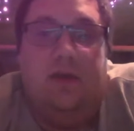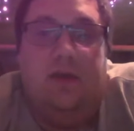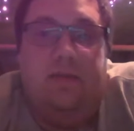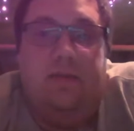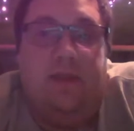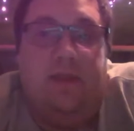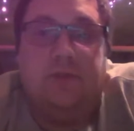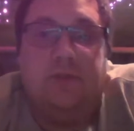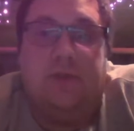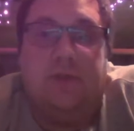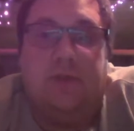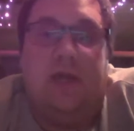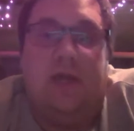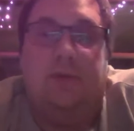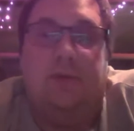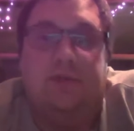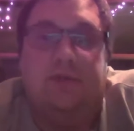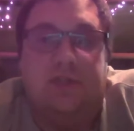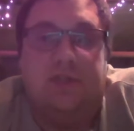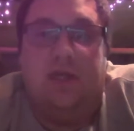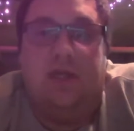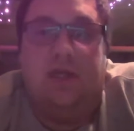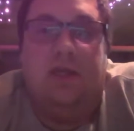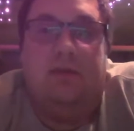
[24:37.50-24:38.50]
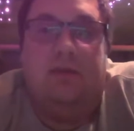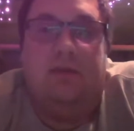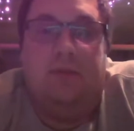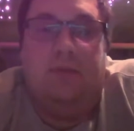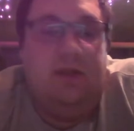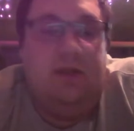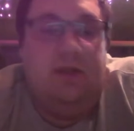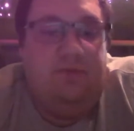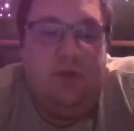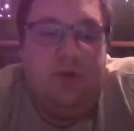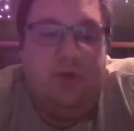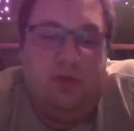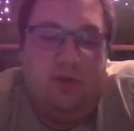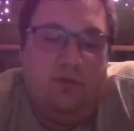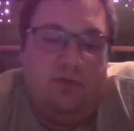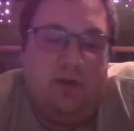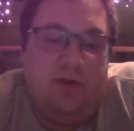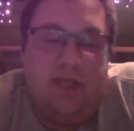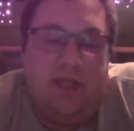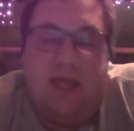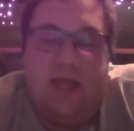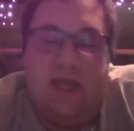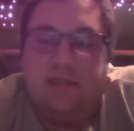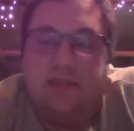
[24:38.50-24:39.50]
what I would say. I mean, if you can
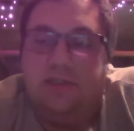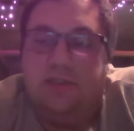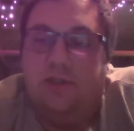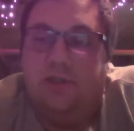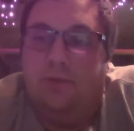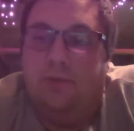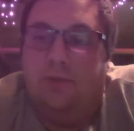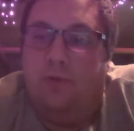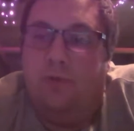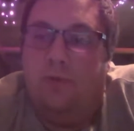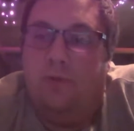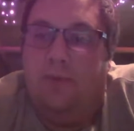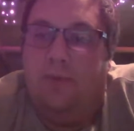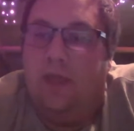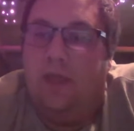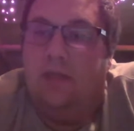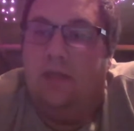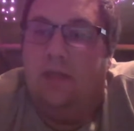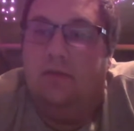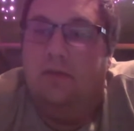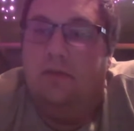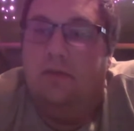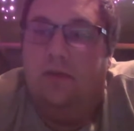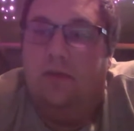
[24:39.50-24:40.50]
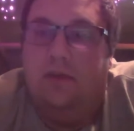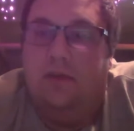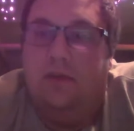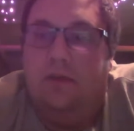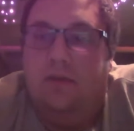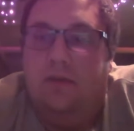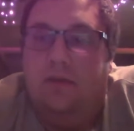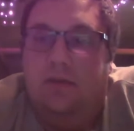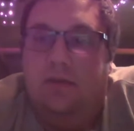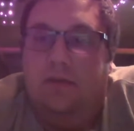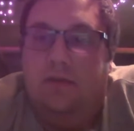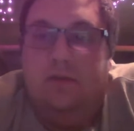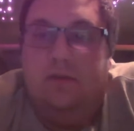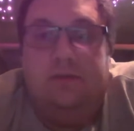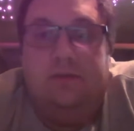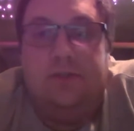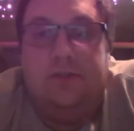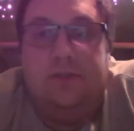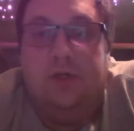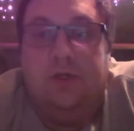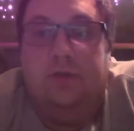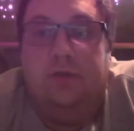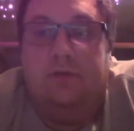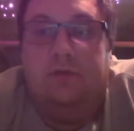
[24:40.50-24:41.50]
run gasoline or propane,
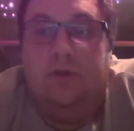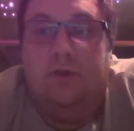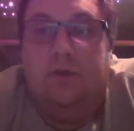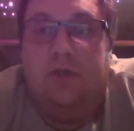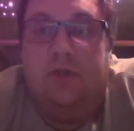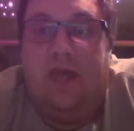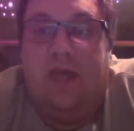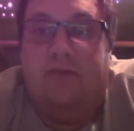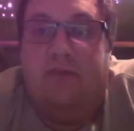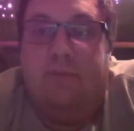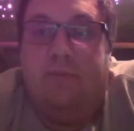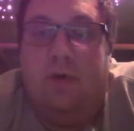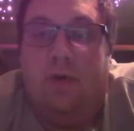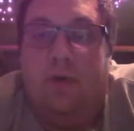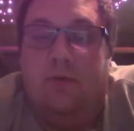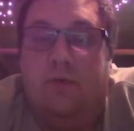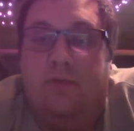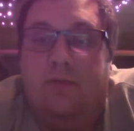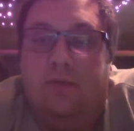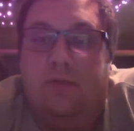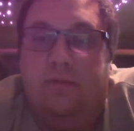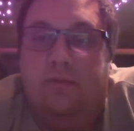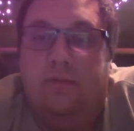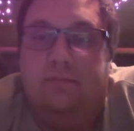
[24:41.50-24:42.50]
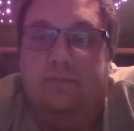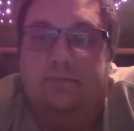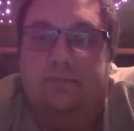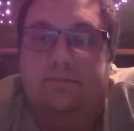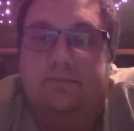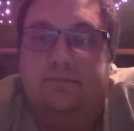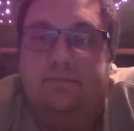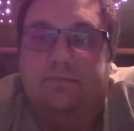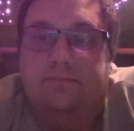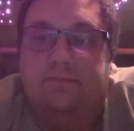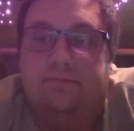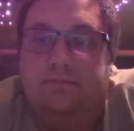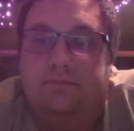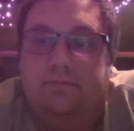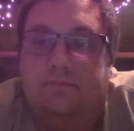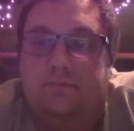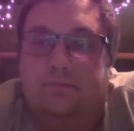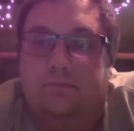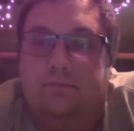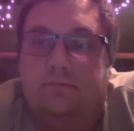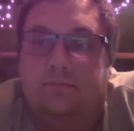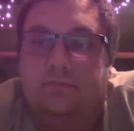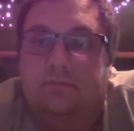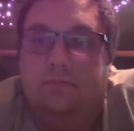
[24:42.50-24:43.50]
it's good to have both.
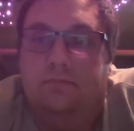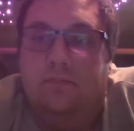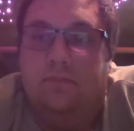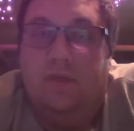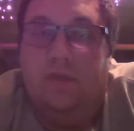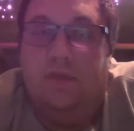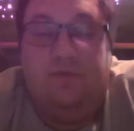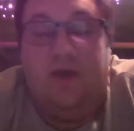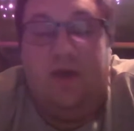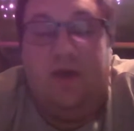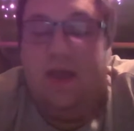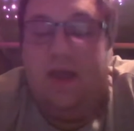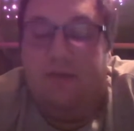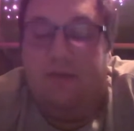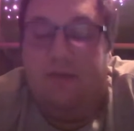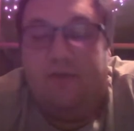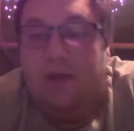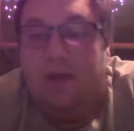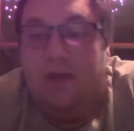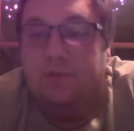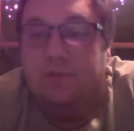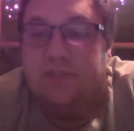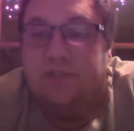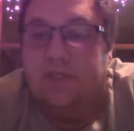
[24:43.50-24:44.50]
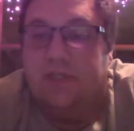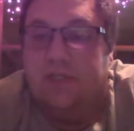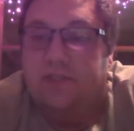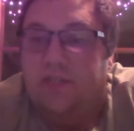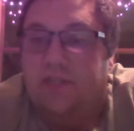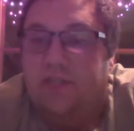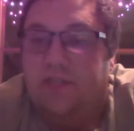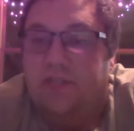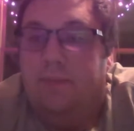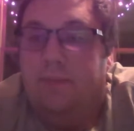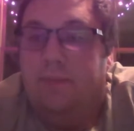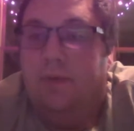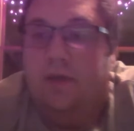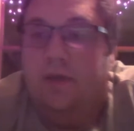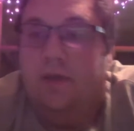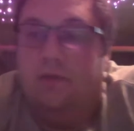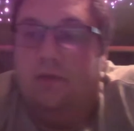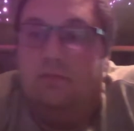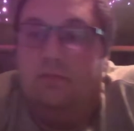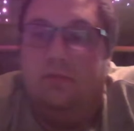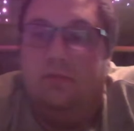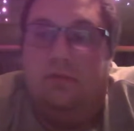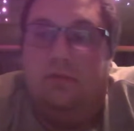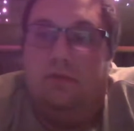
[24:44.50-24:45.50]
If I was going to set up
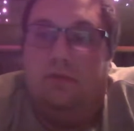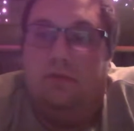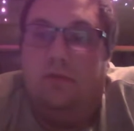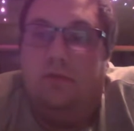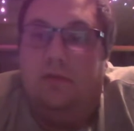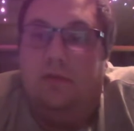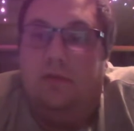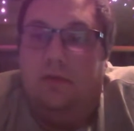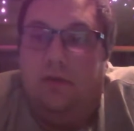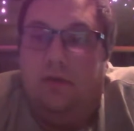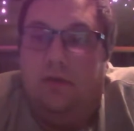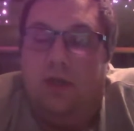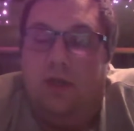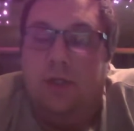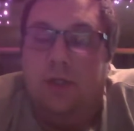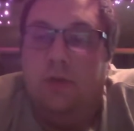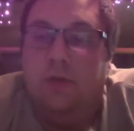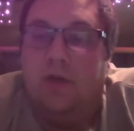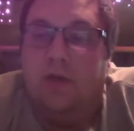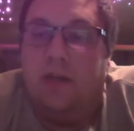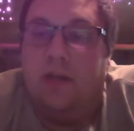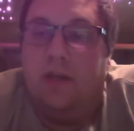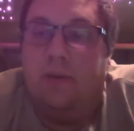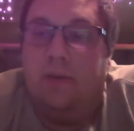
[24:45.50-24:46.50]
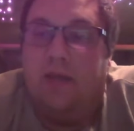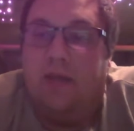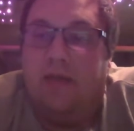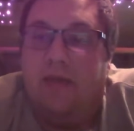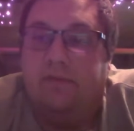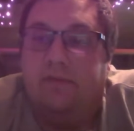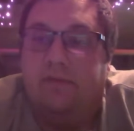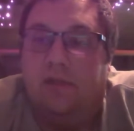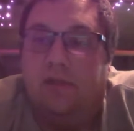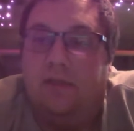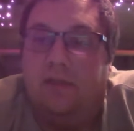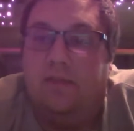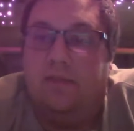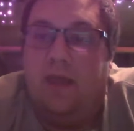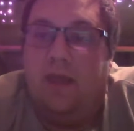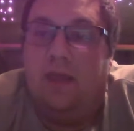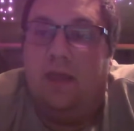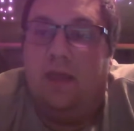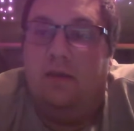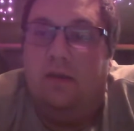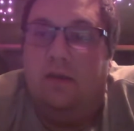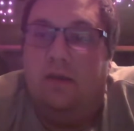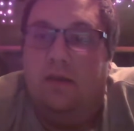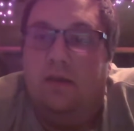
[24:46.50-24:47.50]
a unit, I would have it like that.